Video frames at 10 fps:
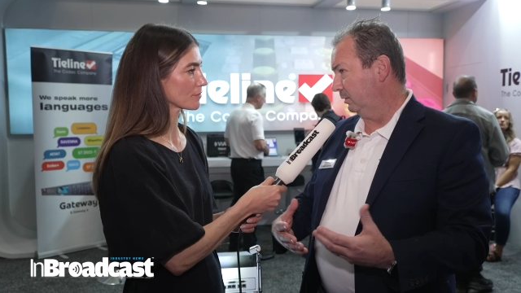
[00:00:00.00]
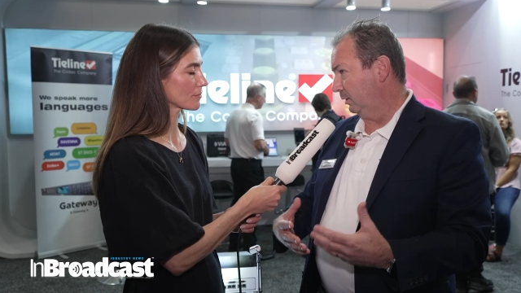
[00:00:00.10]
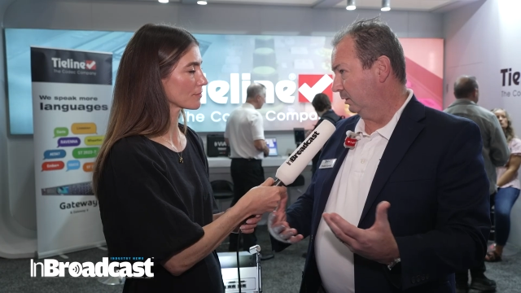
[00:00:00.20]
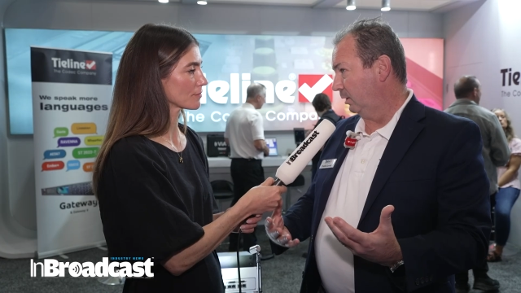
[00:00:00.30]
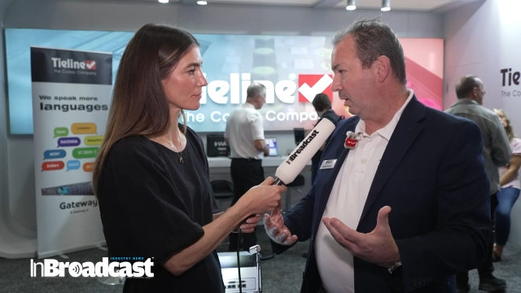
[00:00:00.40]

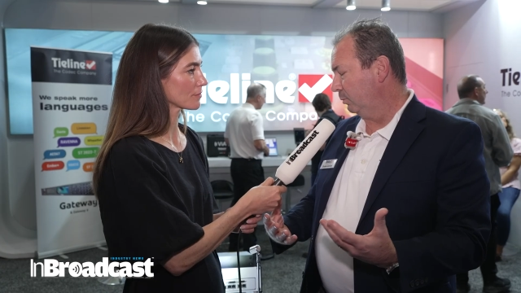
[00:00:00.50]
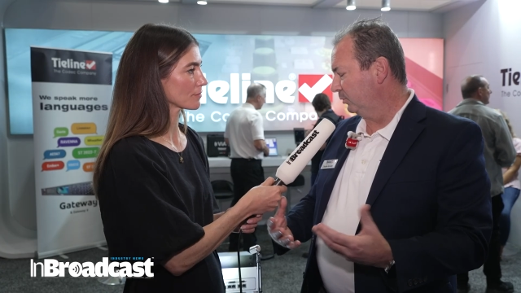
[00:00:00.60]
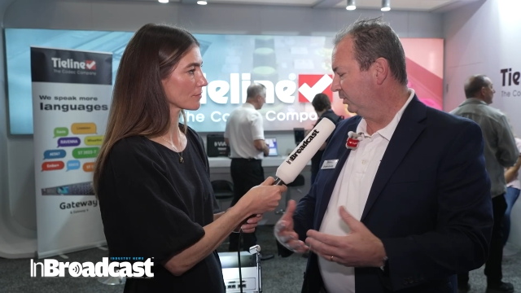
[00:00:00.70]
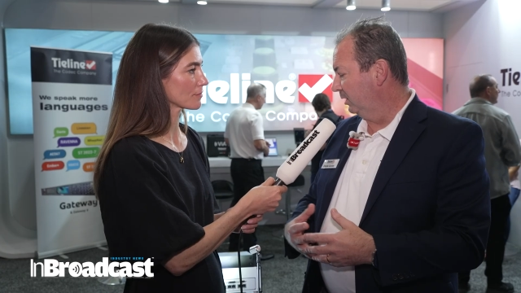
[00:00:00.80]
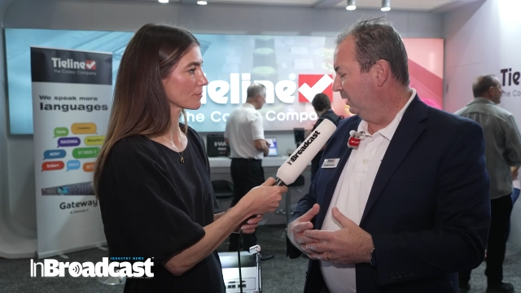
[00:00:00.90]
Speaker 1: and, and
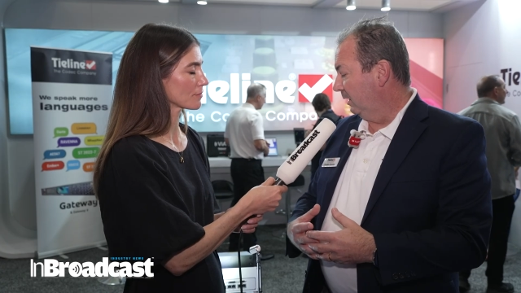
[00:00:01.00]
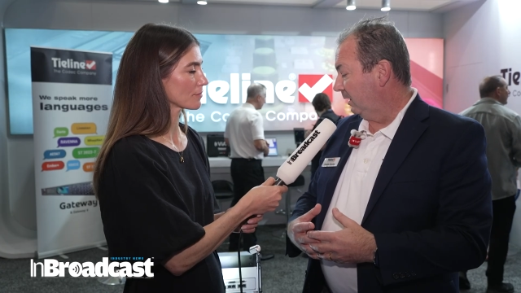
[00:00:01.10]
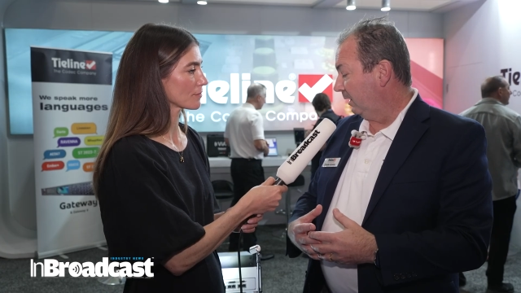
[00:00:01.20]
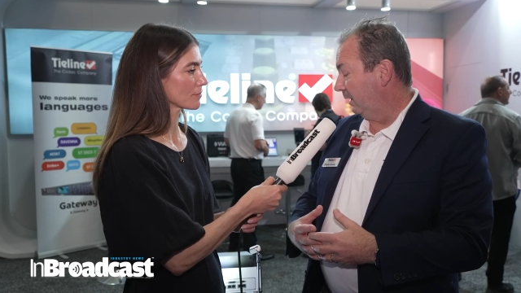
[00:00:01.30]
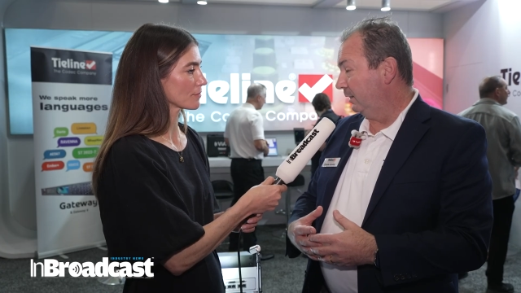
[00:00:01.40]
comms.
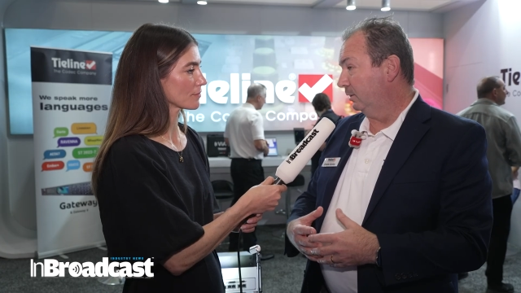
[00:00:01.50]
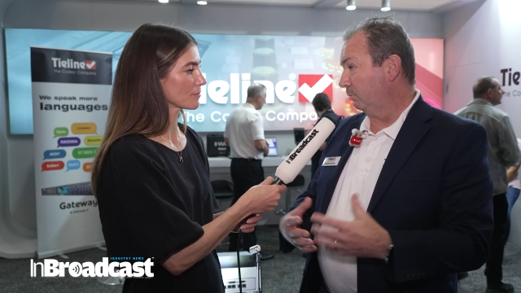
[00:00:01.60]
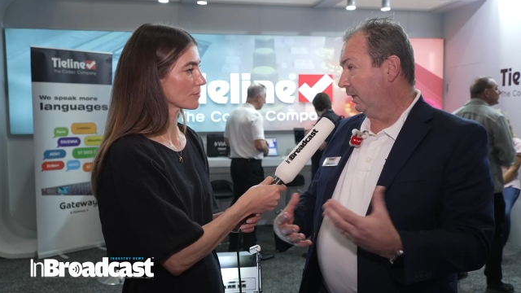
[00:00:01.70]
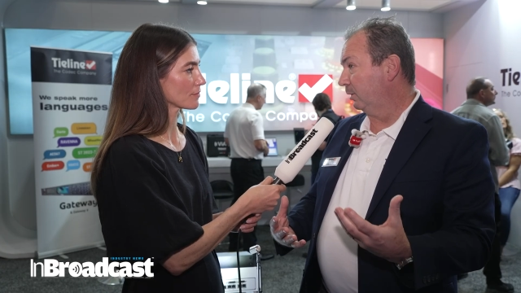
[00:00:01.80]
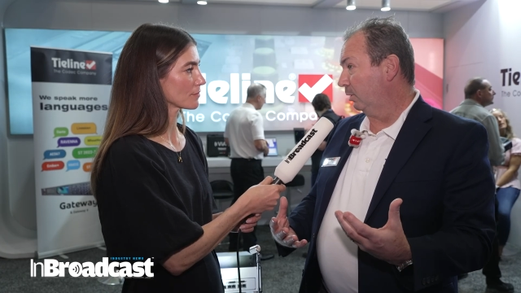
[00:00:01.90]
Uh, in
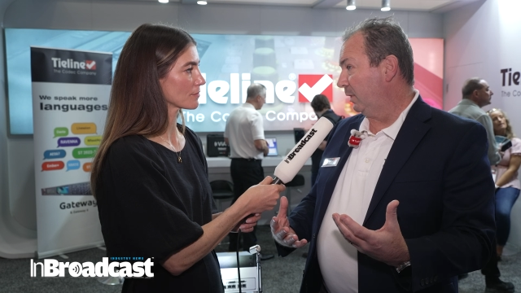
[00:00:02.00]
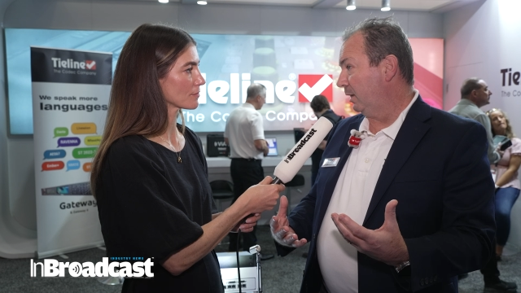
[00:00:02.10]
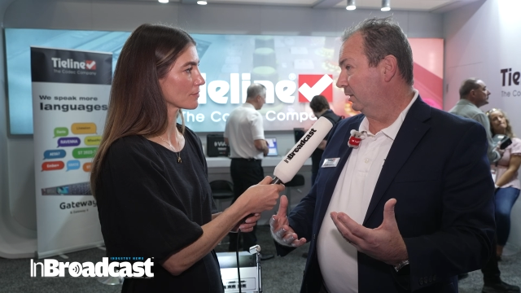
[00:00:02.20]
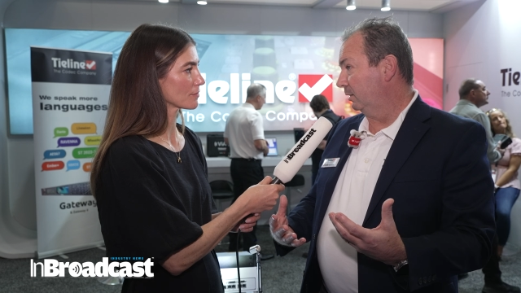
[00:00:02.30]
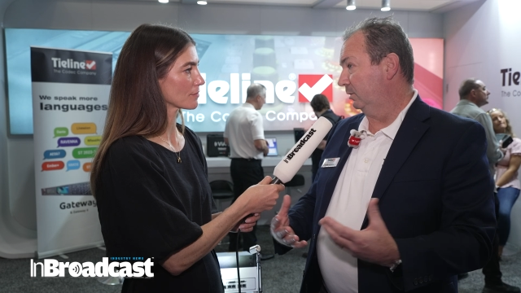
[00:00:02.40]
the radio
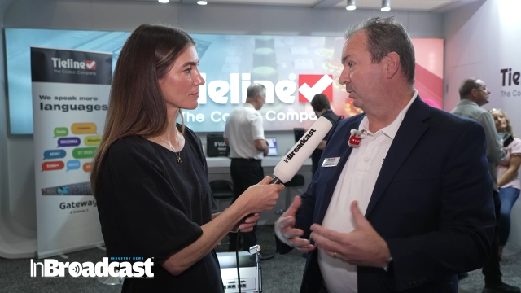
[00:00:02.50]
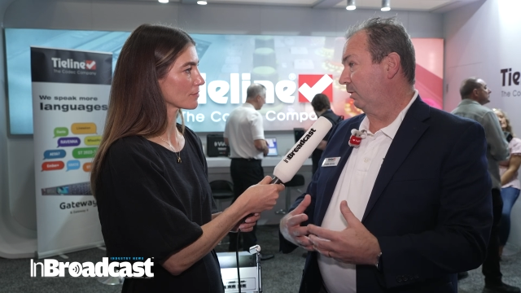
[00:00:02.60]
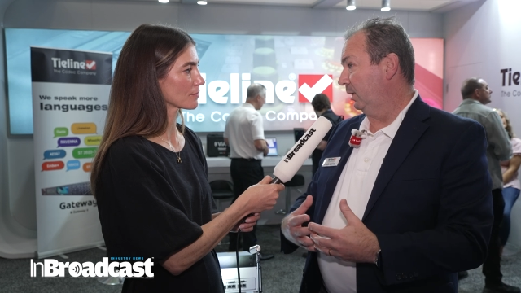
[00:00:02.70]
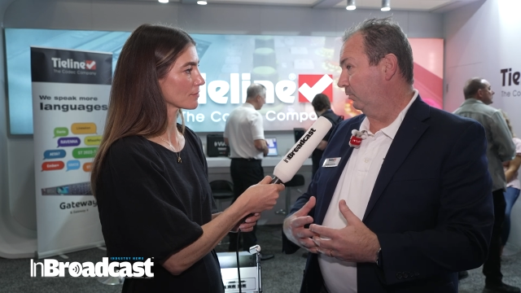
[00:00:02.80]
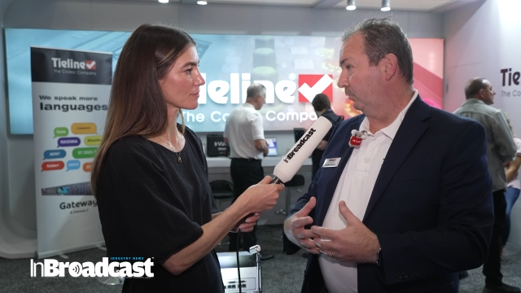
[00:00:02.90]
market, it's
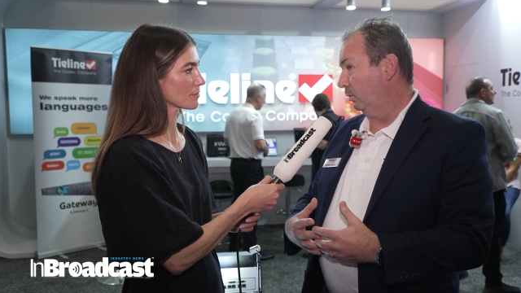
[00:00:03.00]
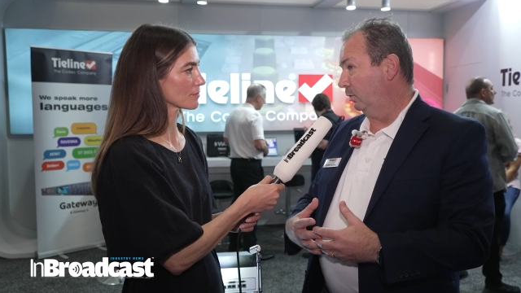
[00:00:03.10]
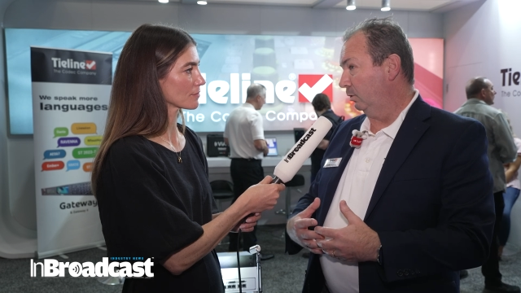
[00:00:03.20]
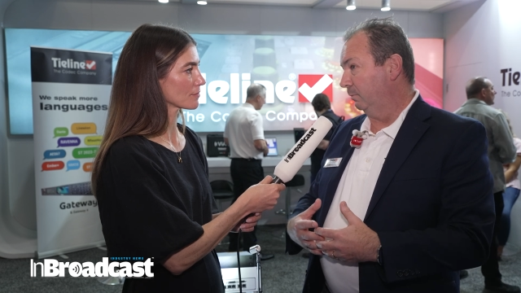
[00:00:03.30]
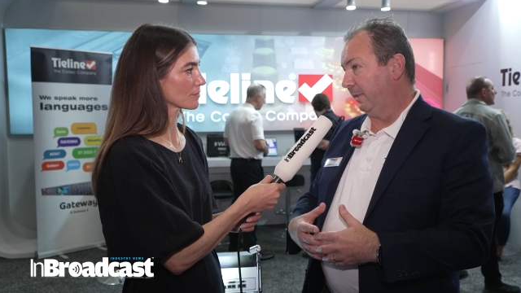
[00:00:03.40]
great
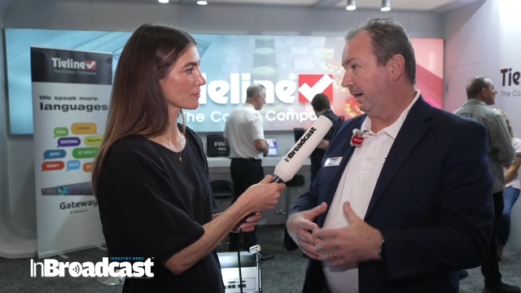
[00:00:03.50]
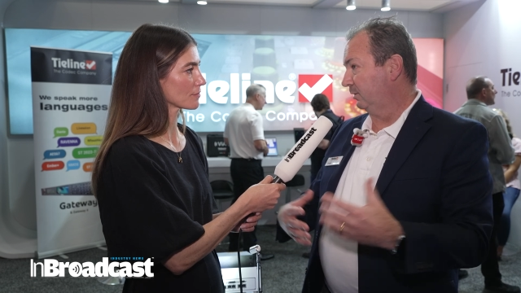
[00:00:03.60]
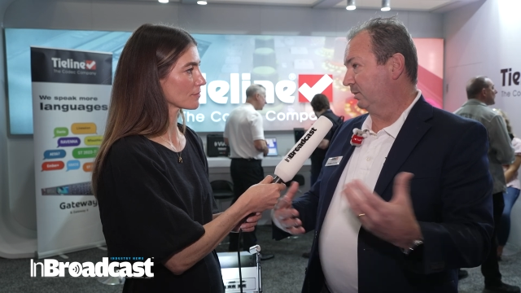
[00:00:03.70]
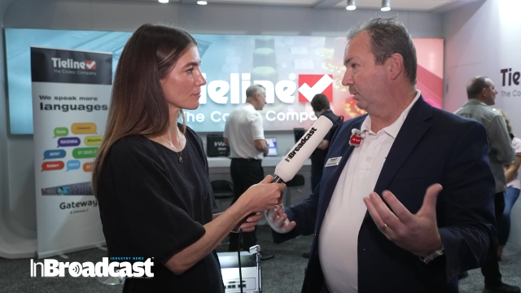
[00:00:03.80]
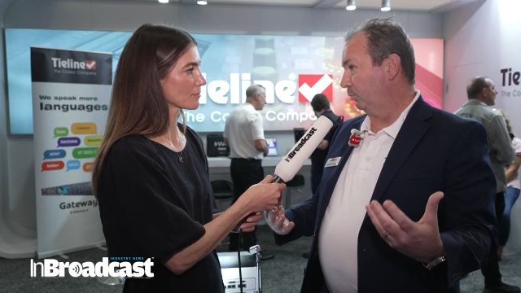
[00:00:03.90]
for
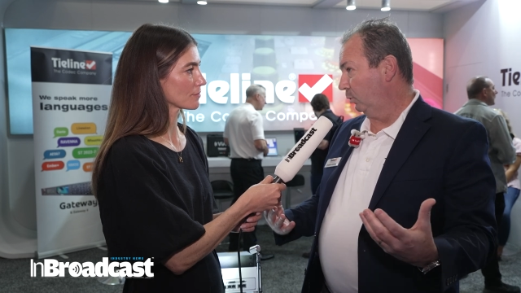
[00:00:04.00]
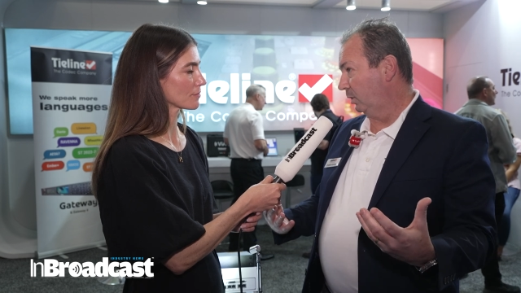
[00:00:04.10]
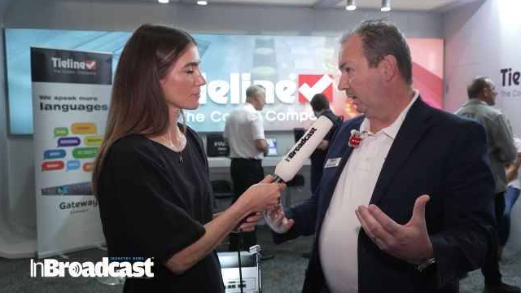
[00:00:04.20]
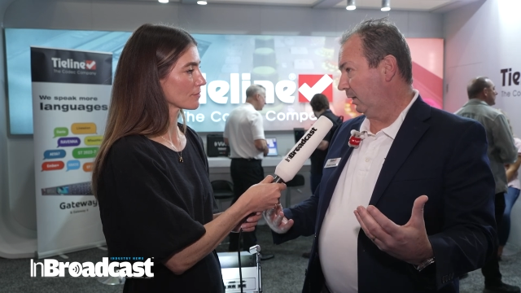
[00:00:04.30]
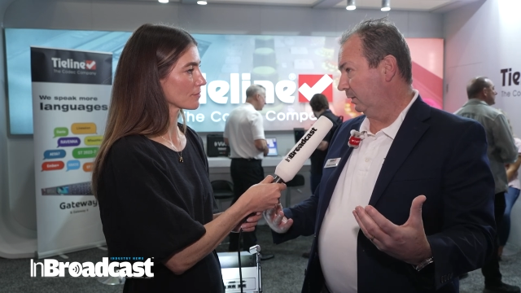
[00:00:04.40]
outside
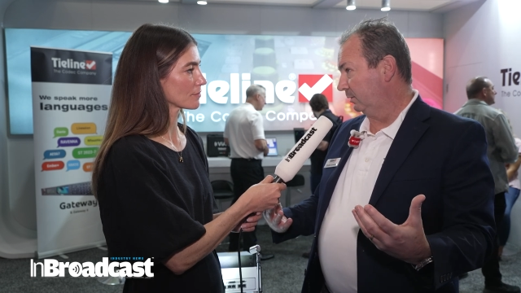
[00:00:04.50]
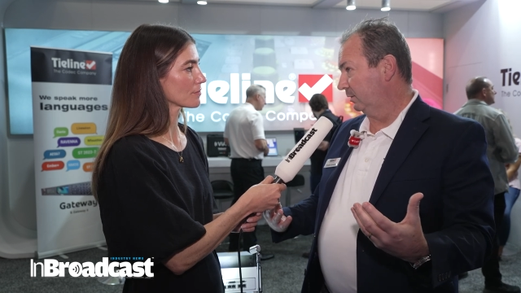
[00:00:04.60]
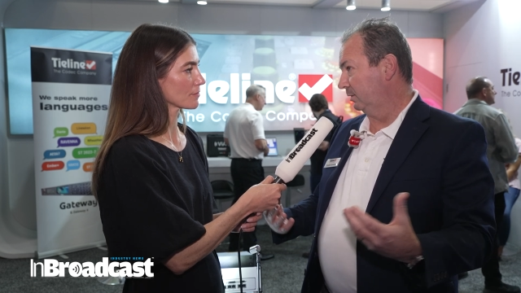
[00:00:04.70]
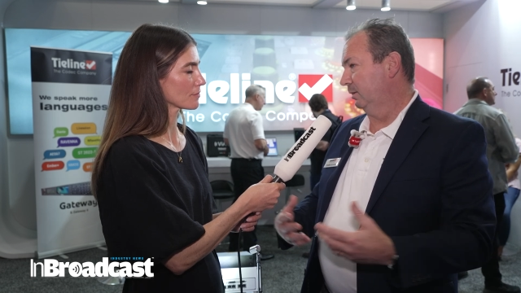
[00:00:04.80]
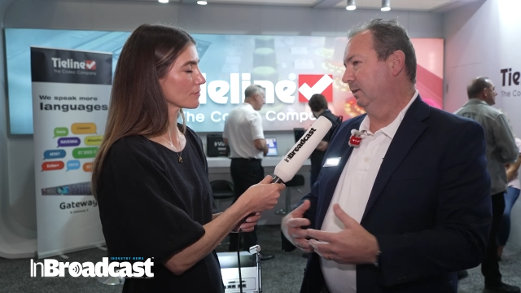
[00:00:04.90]

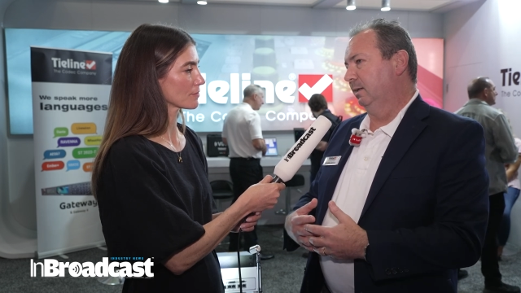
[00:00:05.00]
broadcasts,